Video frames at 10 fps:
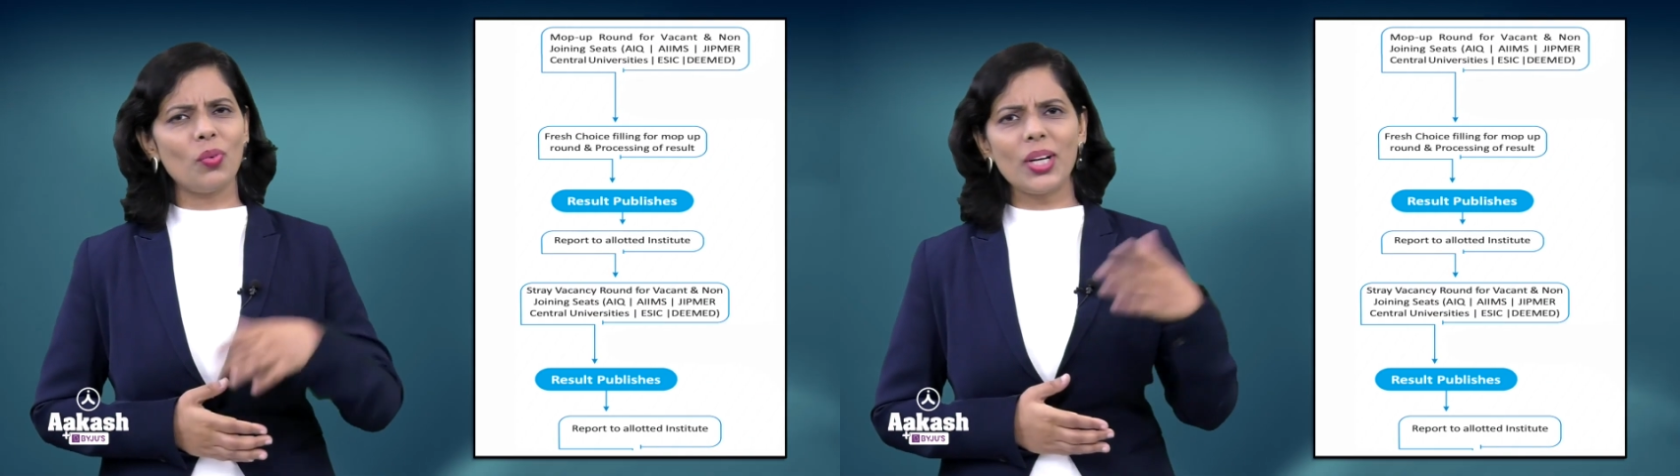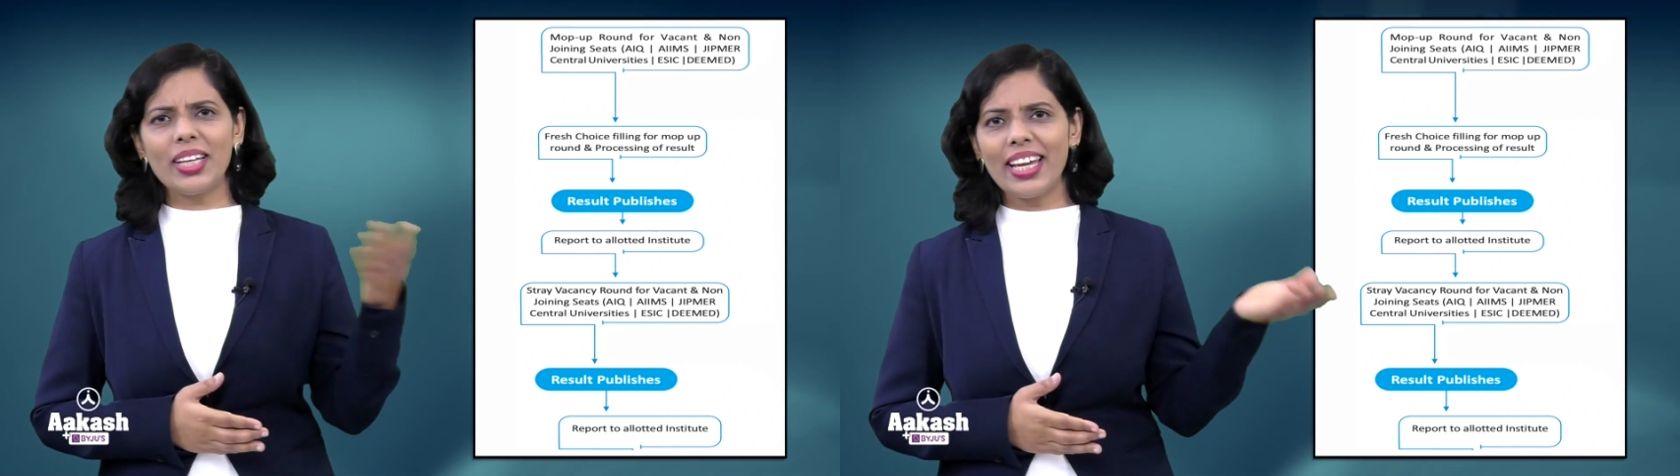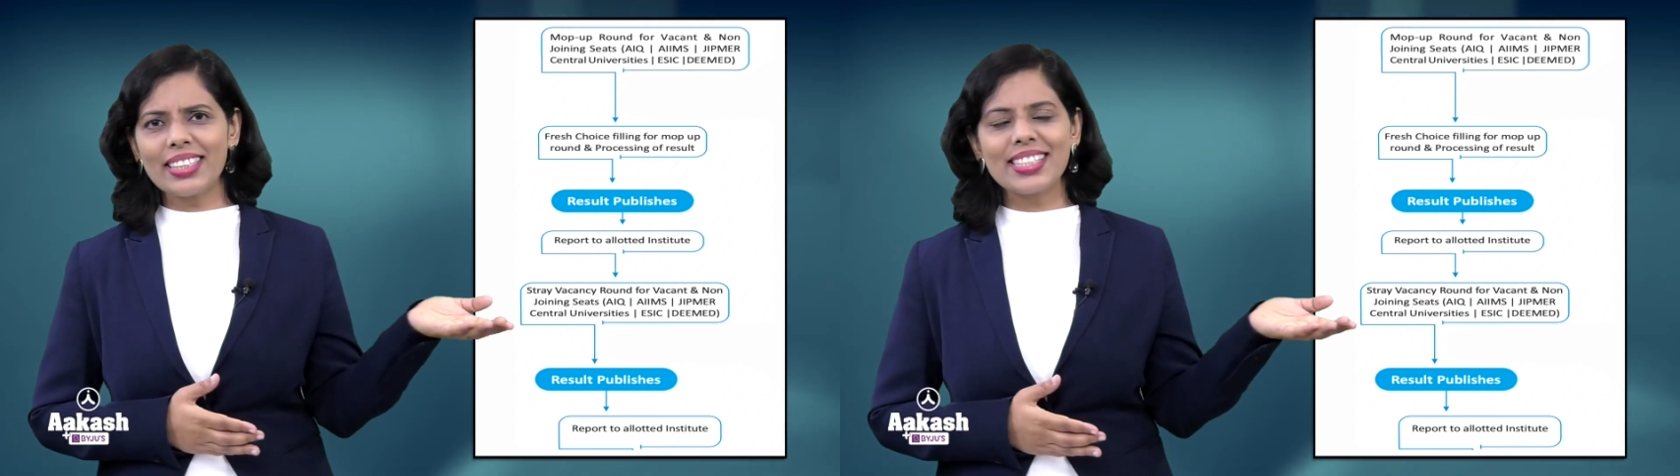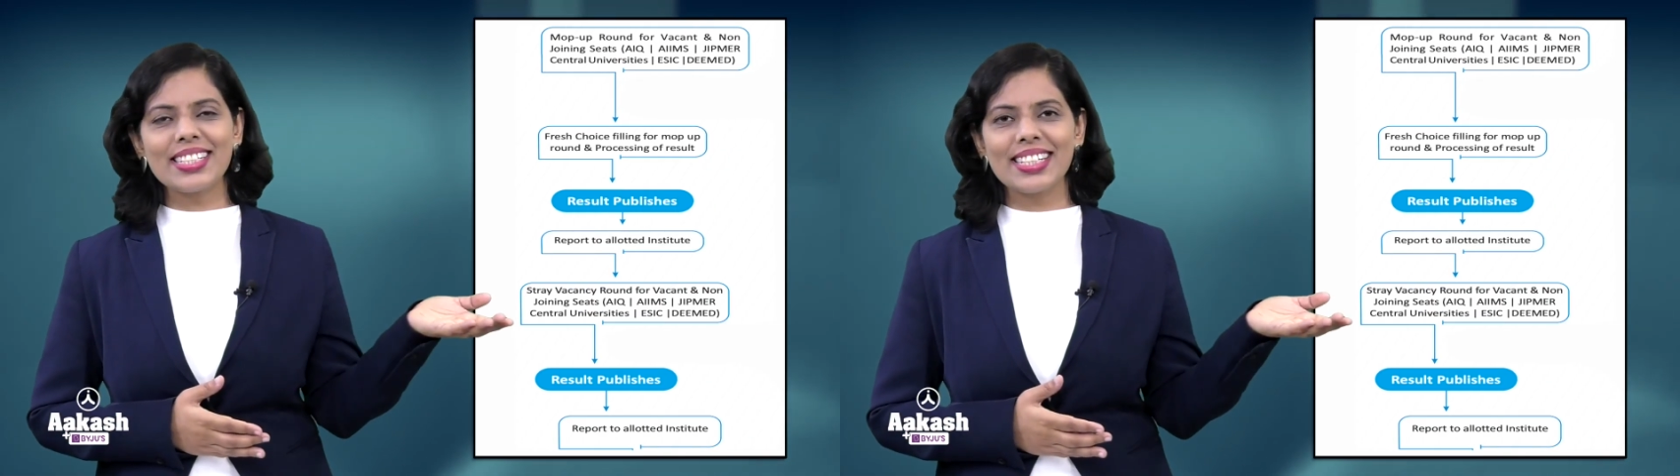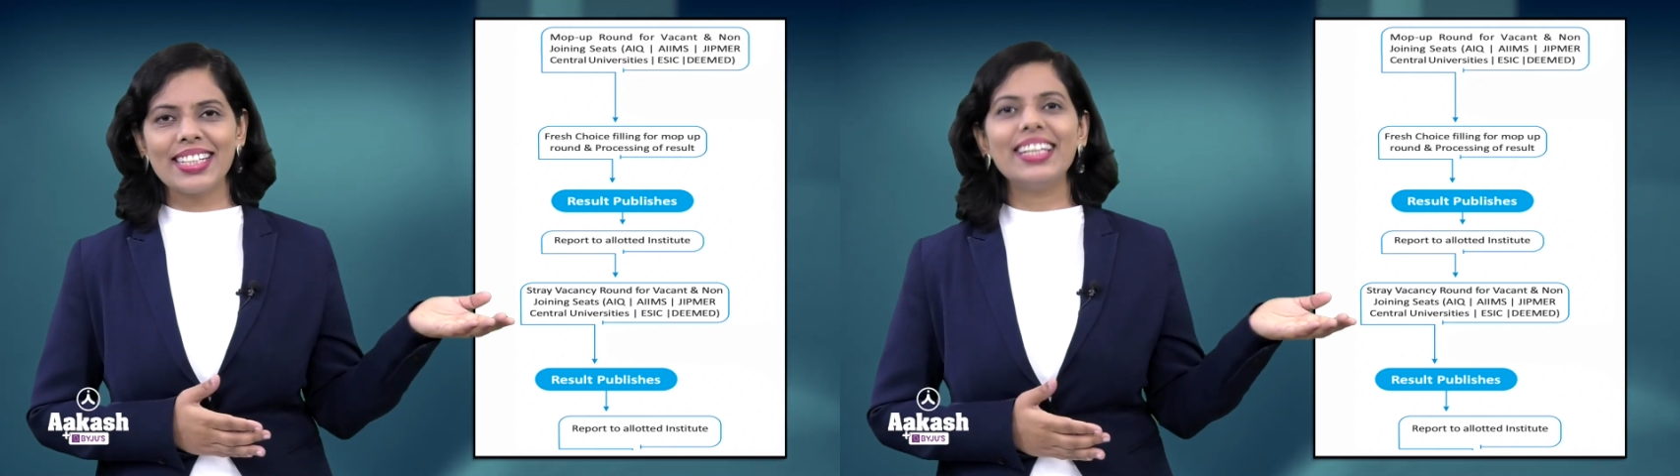What
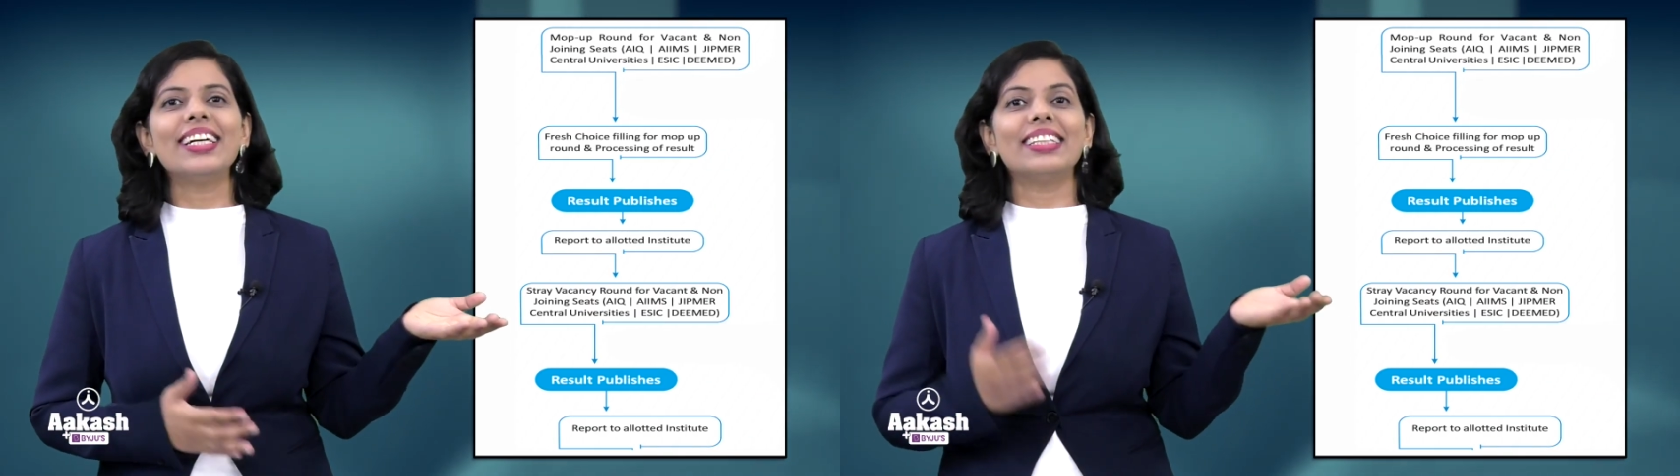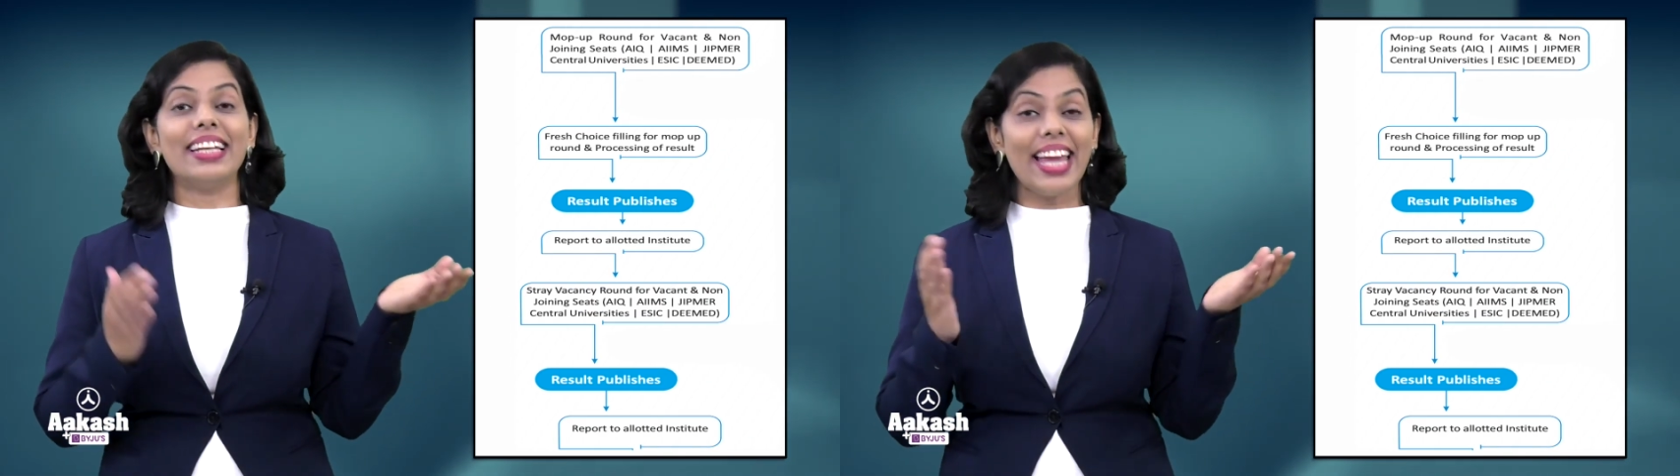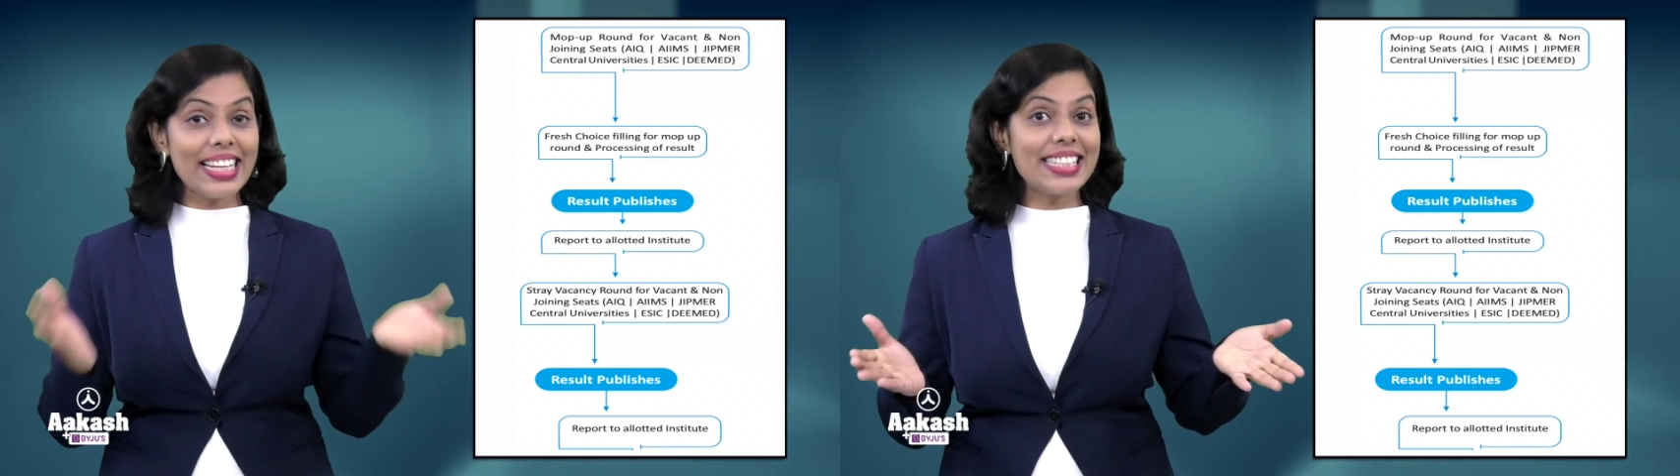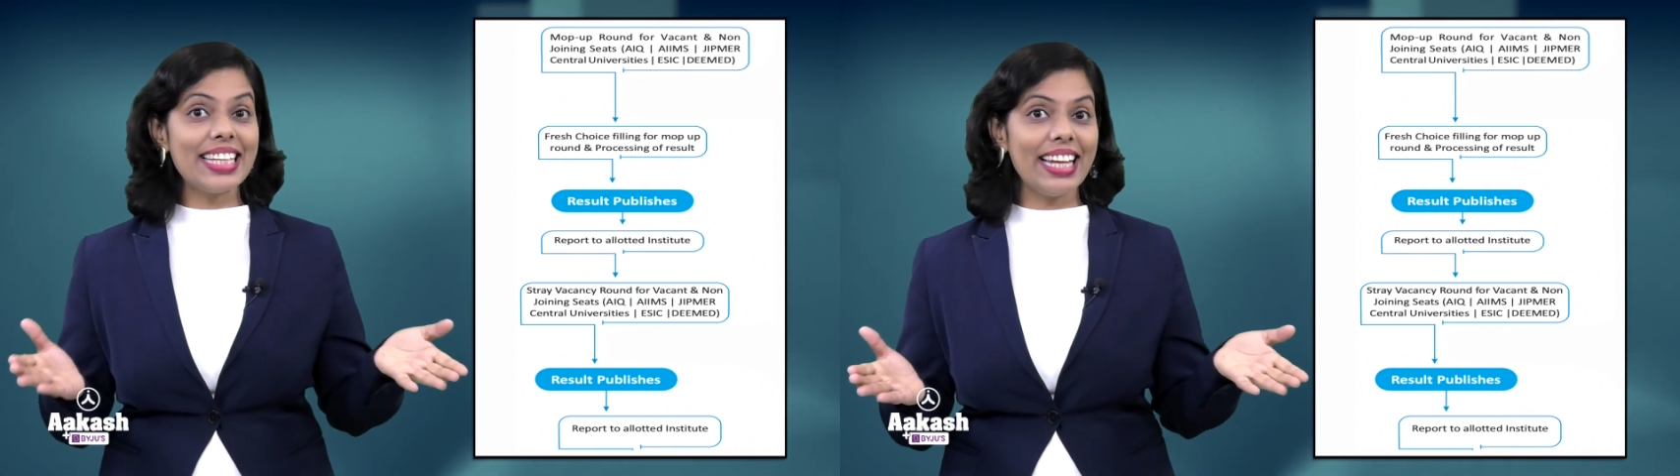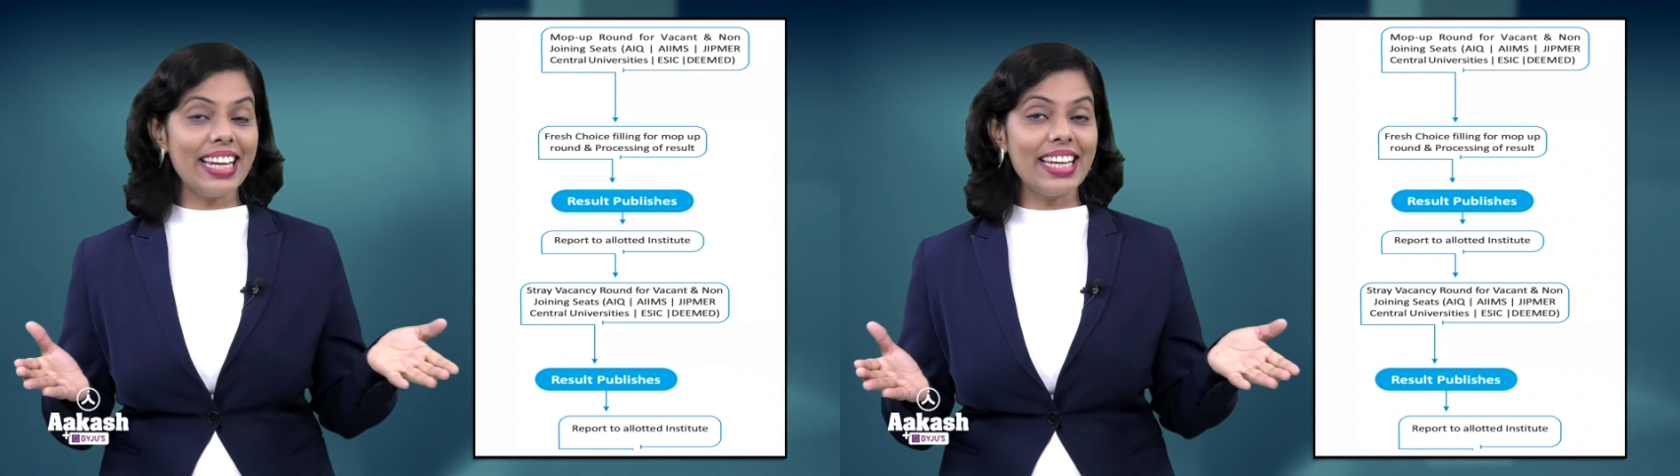next? The next
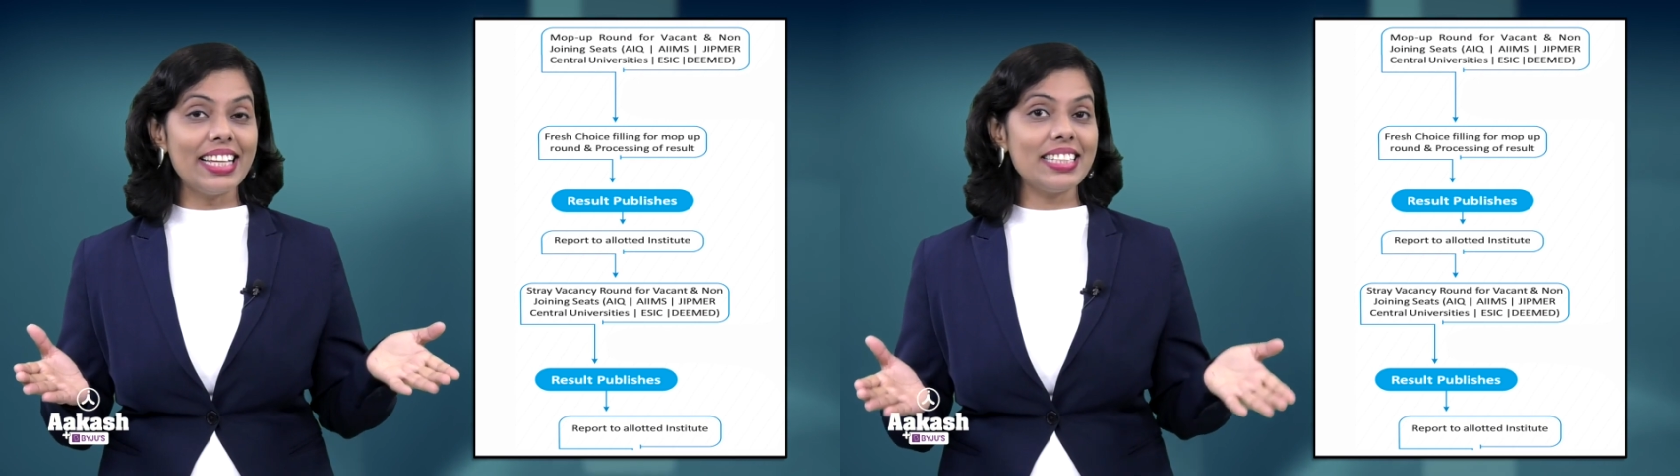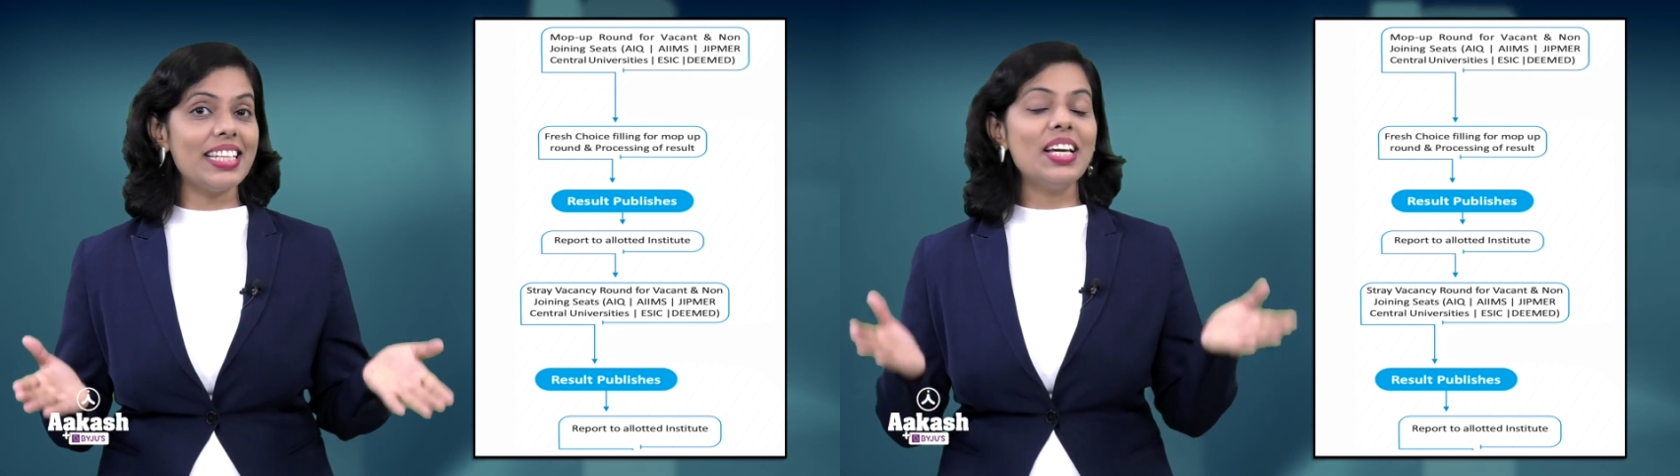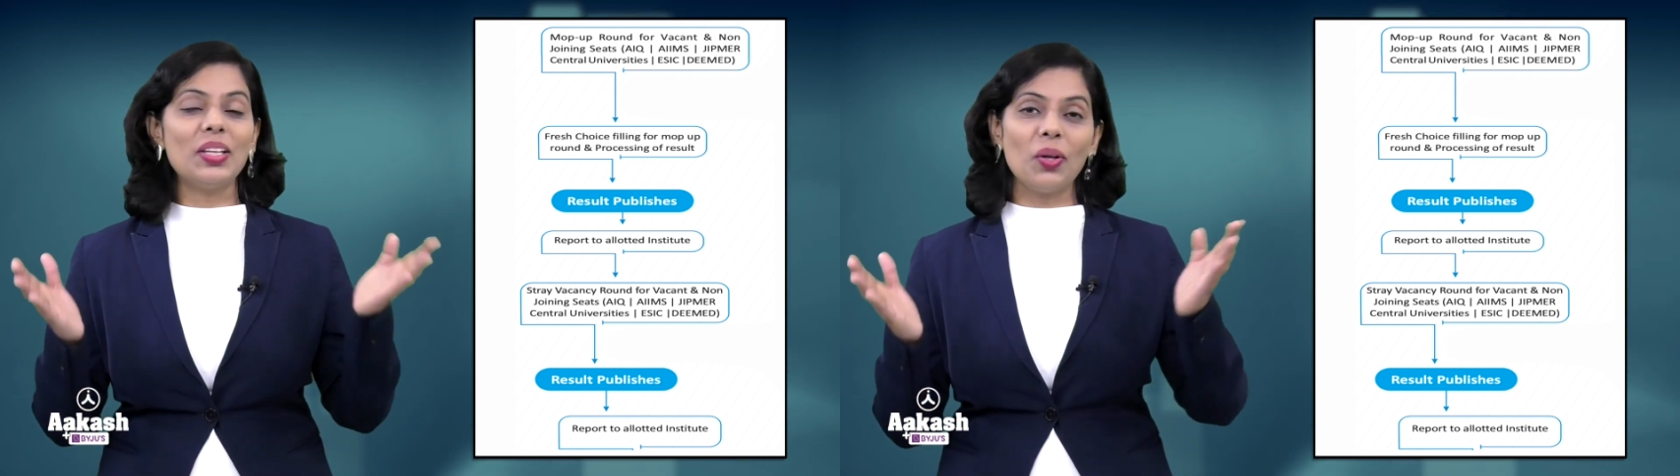thing is